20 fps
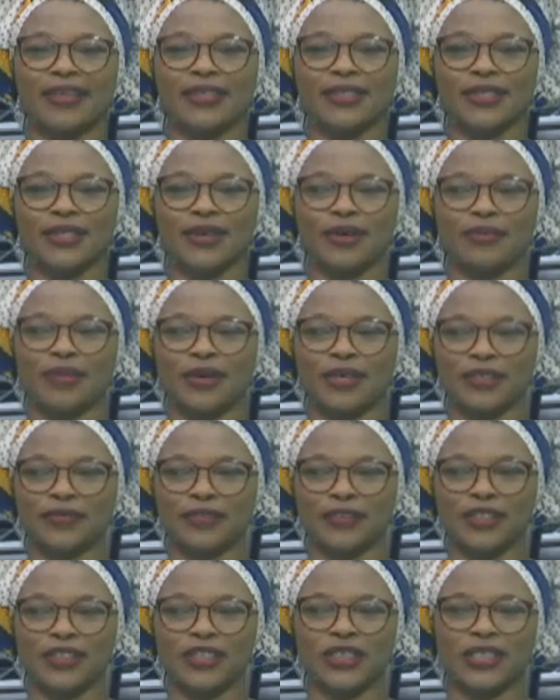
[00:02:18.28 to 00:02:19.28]
you so much
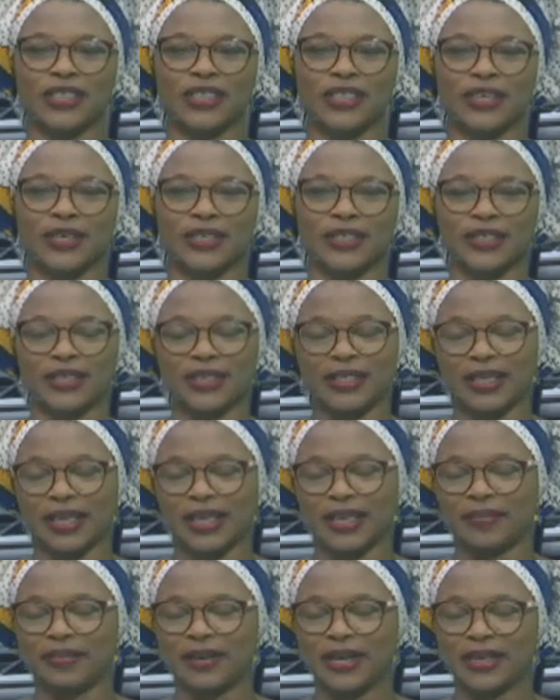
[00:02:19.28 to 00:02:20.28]
for joining us on the
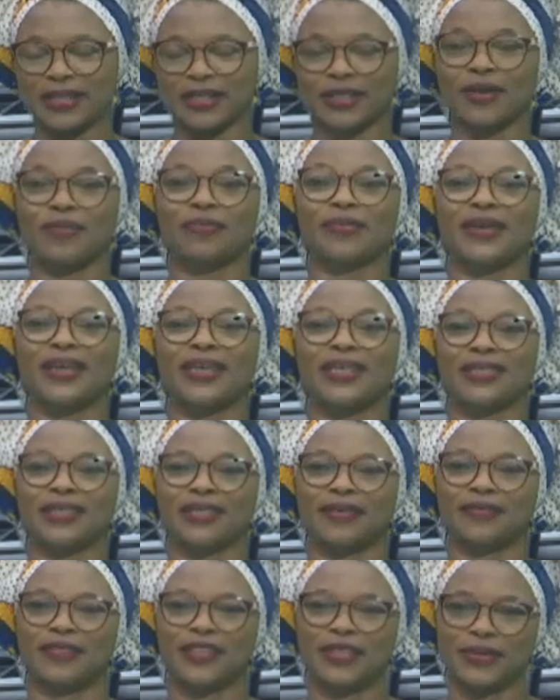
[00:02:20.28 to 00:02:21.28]
EBS
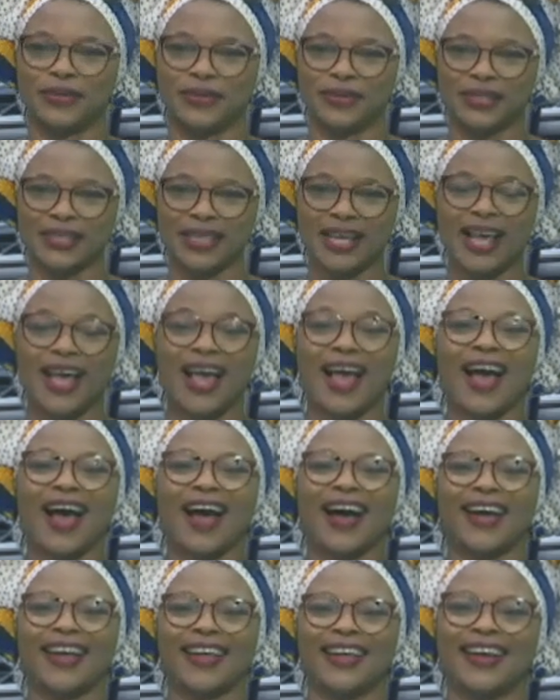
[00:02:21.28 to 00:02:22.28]
Comprehensive News.
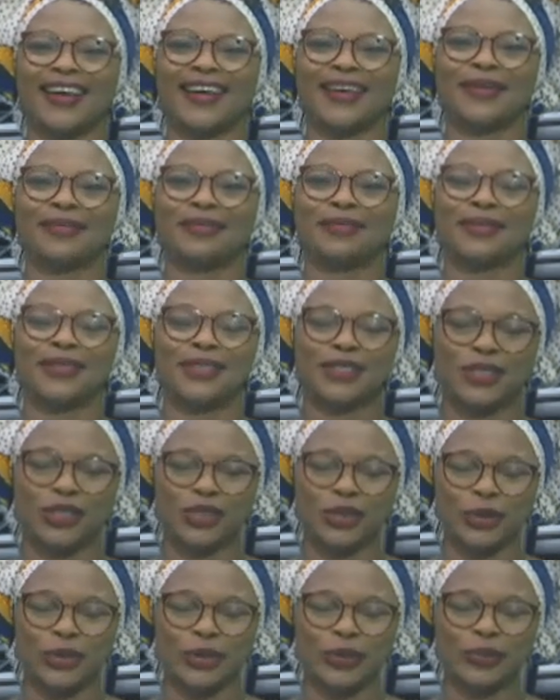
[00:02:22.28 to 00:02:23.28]
I am
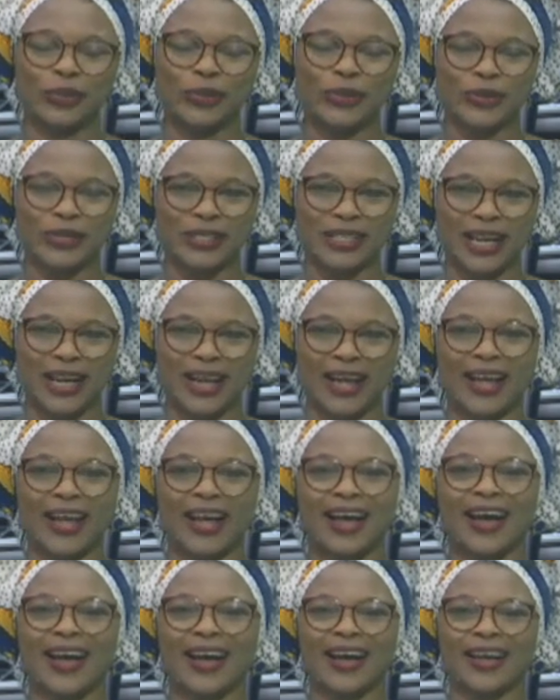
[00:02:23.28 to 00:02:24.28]
Joy Musa
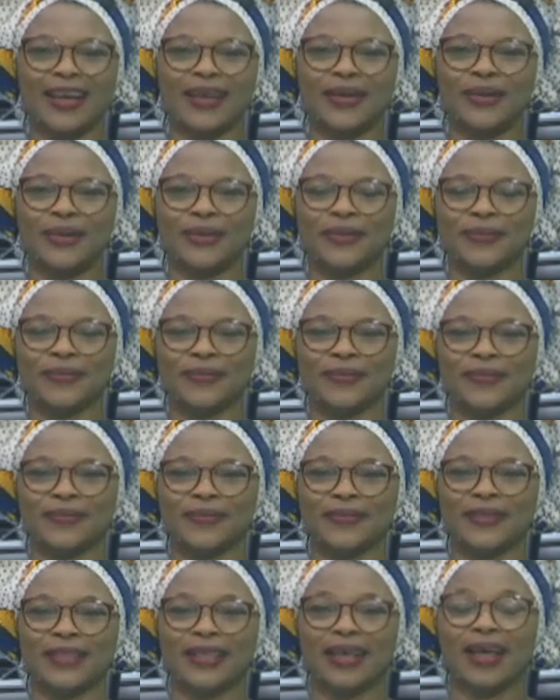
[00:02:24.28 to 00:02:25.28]
Agedu.
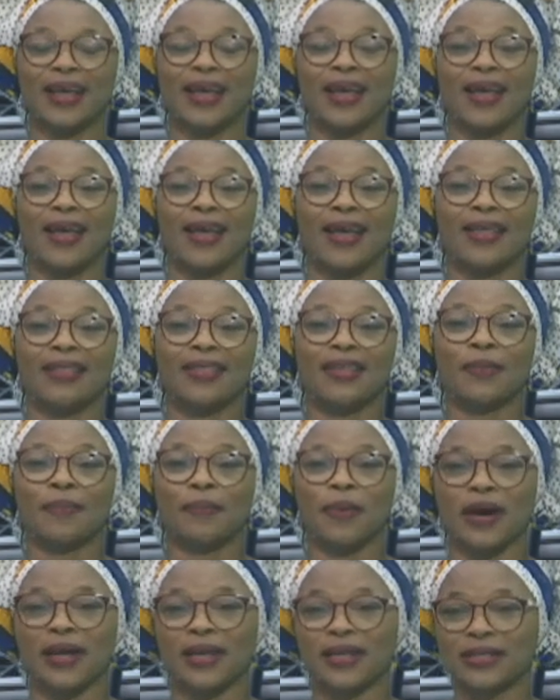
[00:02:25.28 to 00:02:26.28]
The
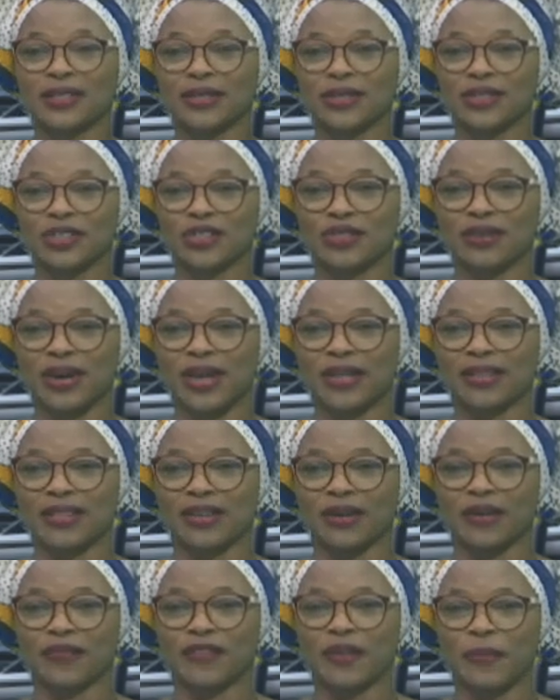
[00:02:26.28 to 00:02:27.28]
political strength
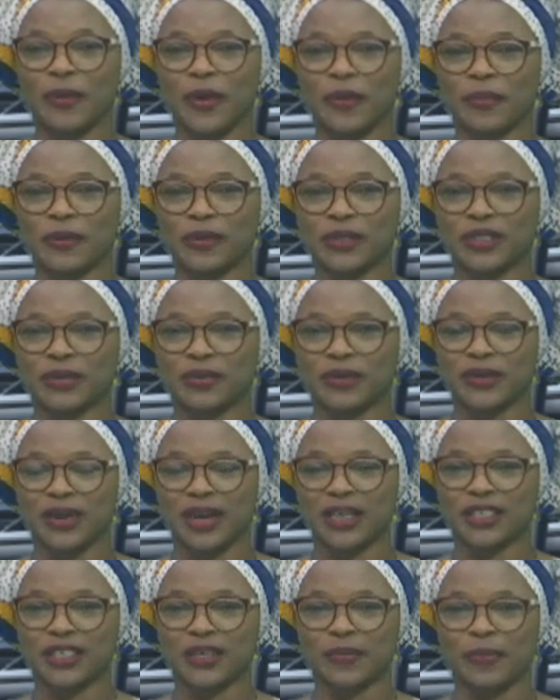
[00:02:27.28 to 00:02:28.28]
of the People's
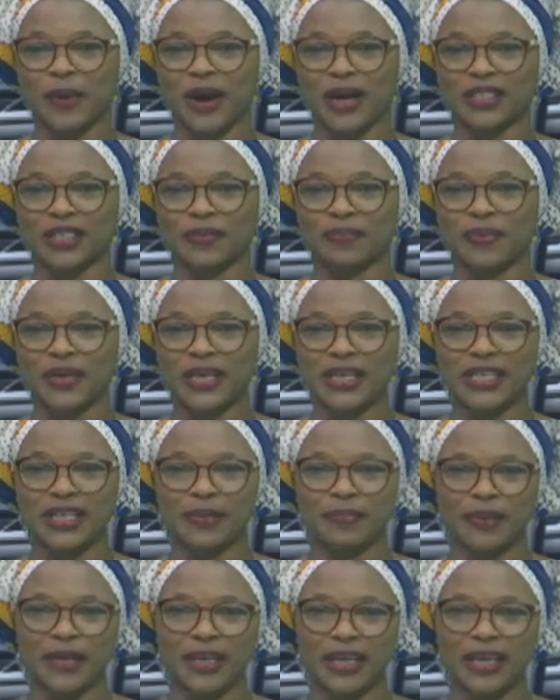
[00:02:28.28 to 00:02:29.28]
Democratic Party,
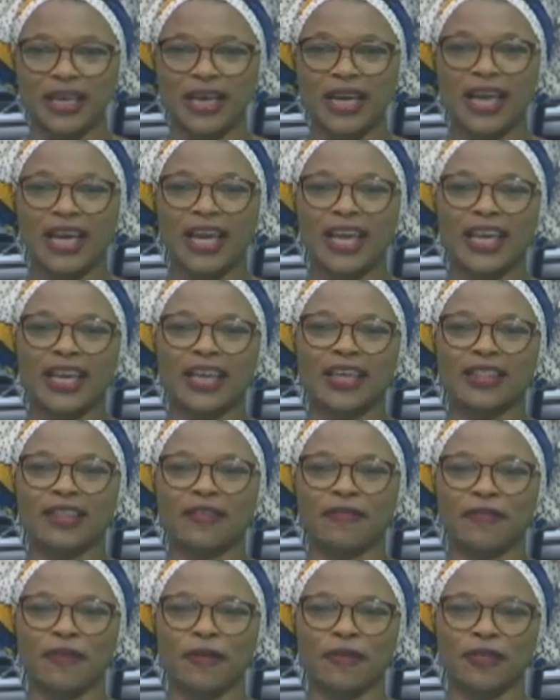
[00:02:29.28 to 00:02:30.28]
PDP, in the
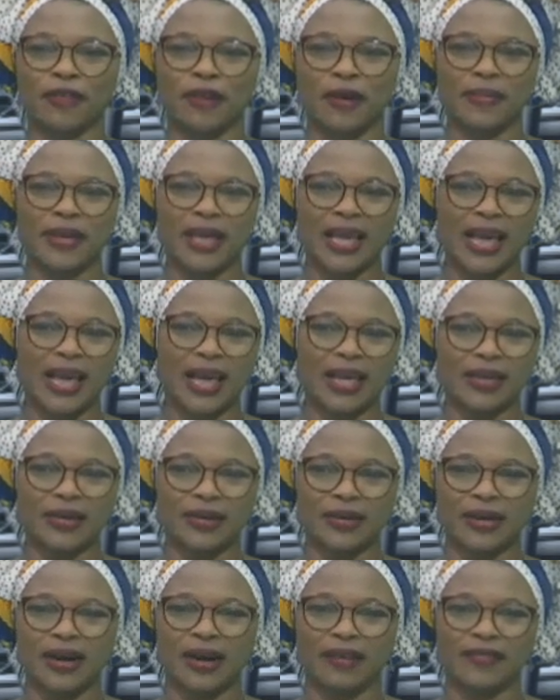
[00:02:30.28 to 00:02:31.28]
forthcoming
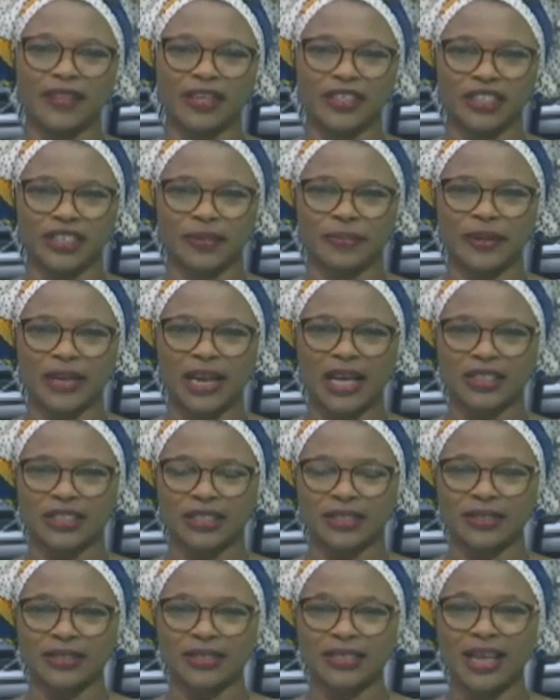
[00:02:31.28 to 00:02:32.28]
Edo governorship
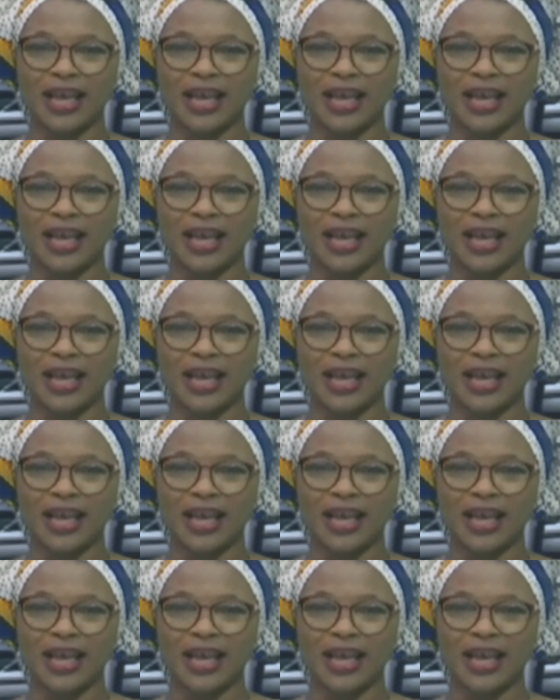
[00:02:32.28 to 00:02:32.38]
election